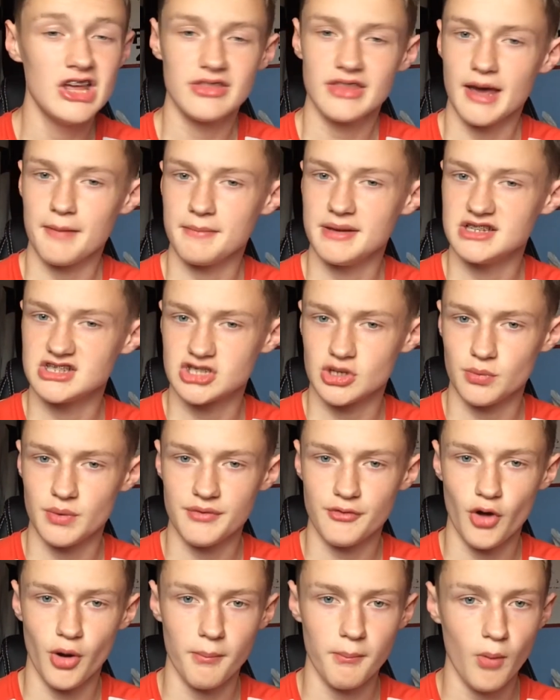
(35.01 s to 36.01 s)
That means that
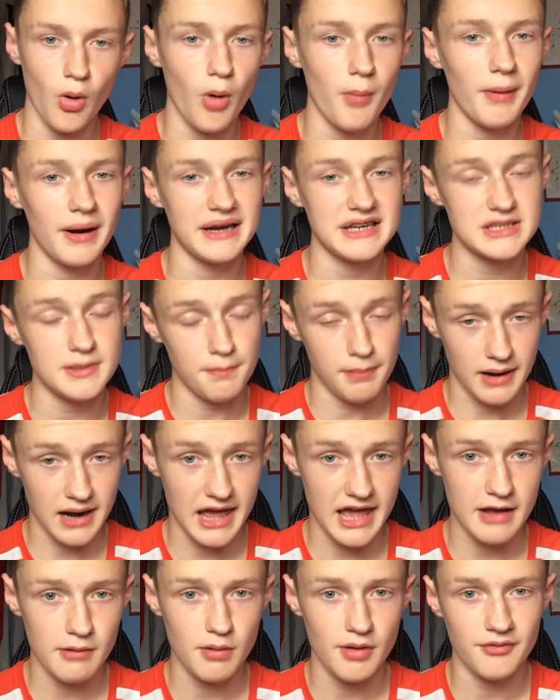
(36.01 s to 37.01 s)
we've got more money to
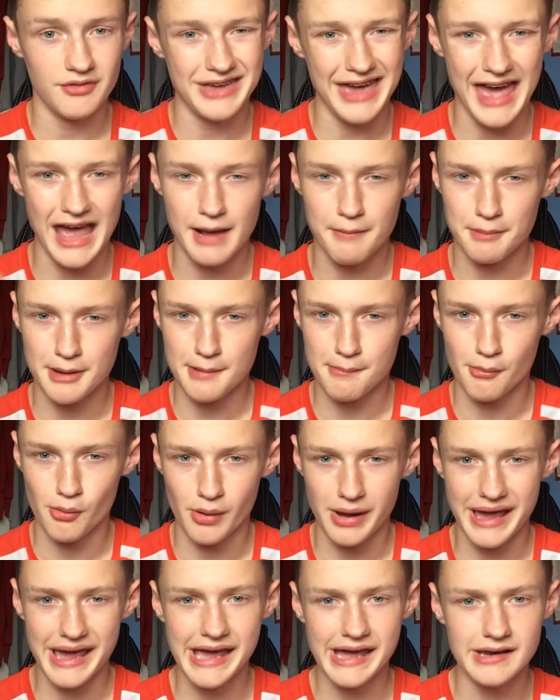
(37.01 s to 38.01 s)
play with getting
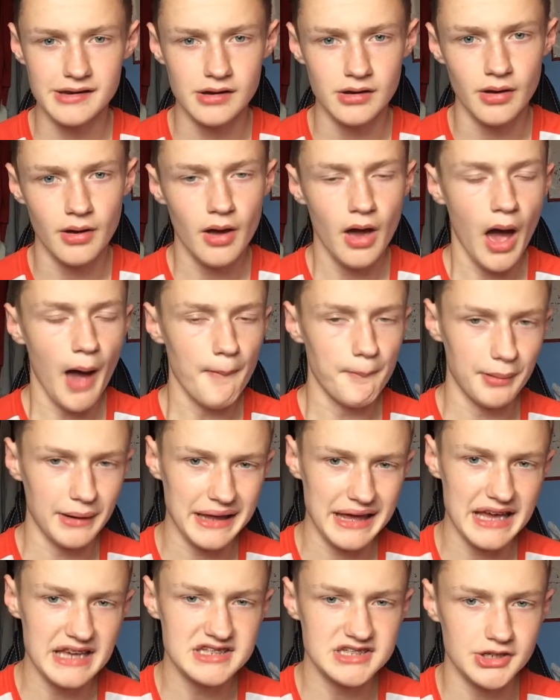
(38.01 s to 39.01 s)
people in, but
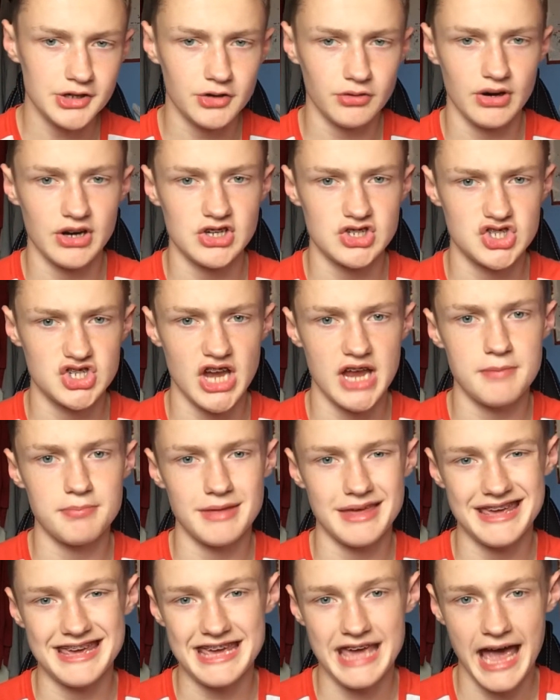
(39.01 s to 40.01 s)
it is a great shame
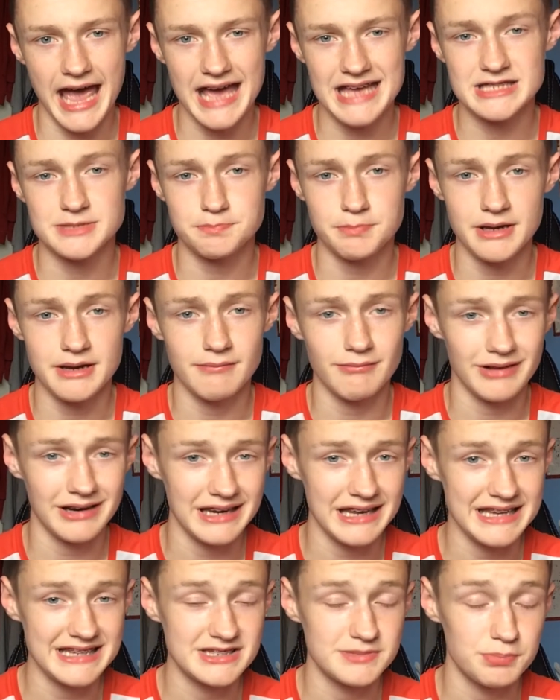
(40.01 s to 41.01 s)
that he has been
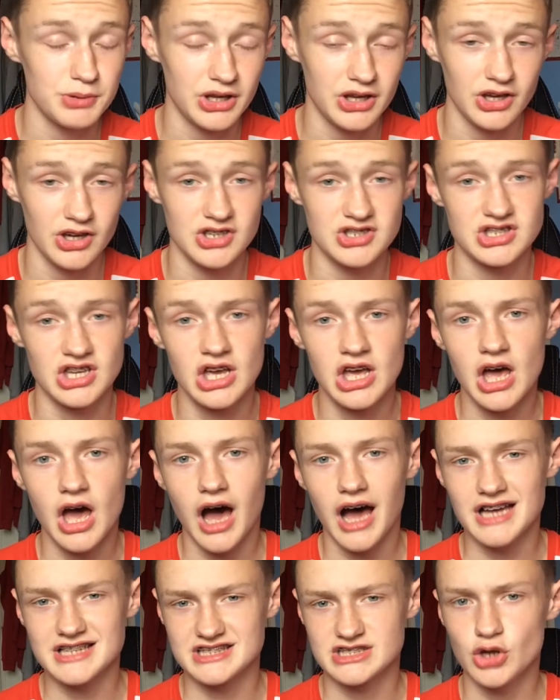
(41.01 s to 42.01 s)
released, because
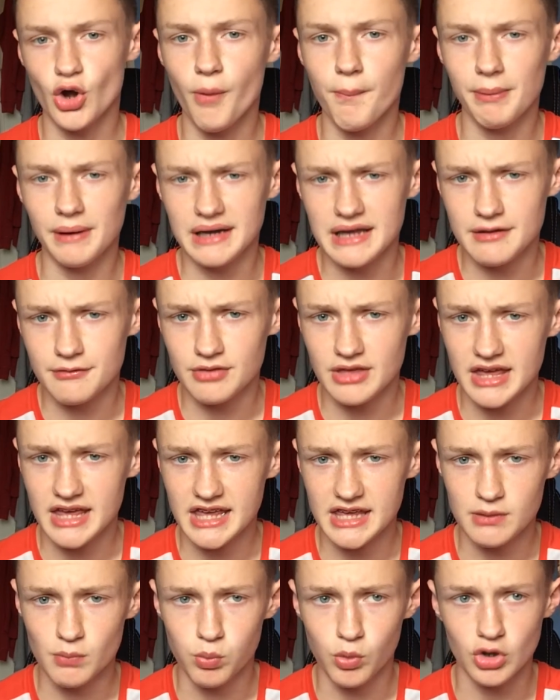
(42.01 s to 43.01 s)
I still believe that
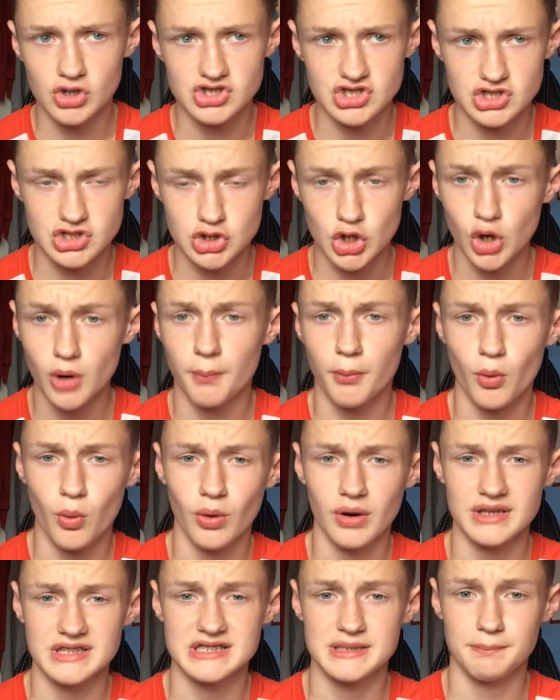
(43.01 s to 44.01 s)
he was a top
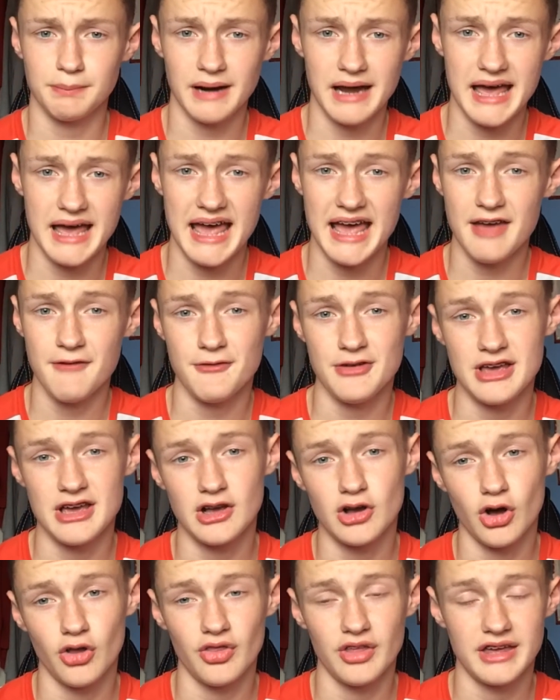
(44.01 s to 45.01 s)
quality player if he had
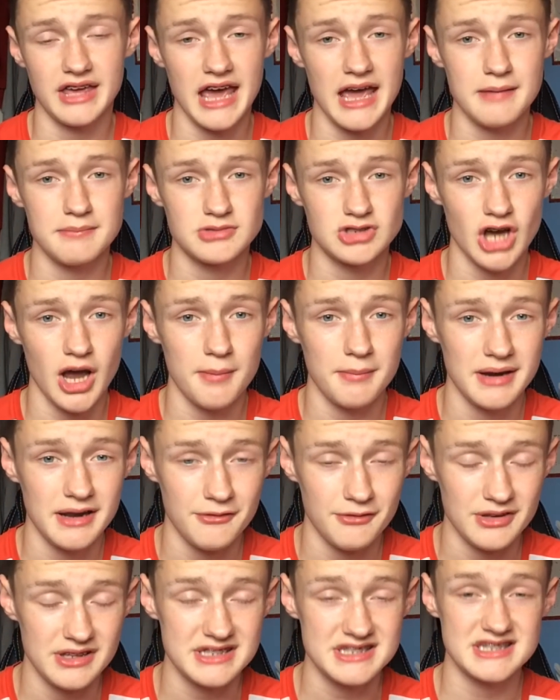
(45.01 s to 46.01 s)
got the game time and if
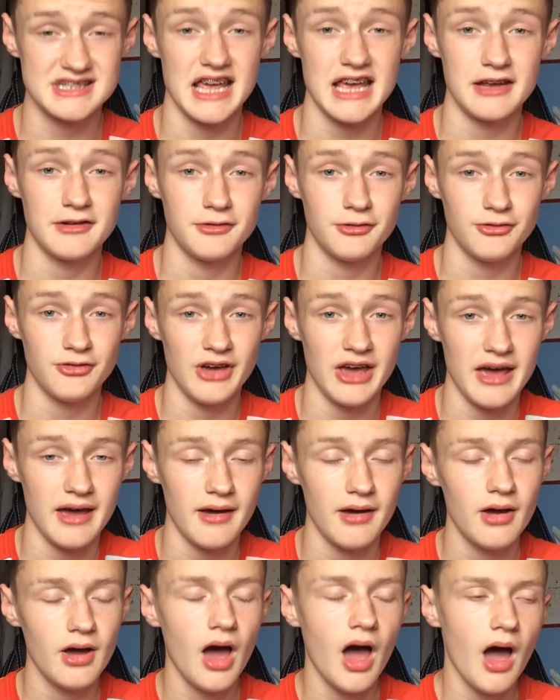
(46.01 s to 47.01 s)
he had stayed fit.